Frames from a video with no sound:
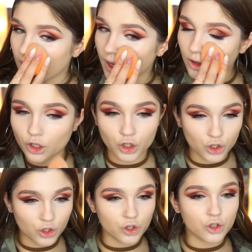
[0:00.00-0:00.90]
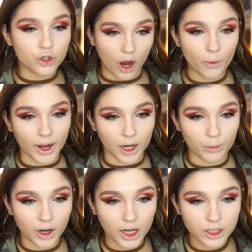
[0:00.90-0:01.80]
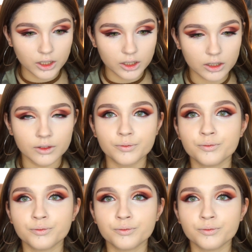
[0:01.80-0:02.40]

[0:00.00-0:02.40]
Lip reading: It looks so airbrushed.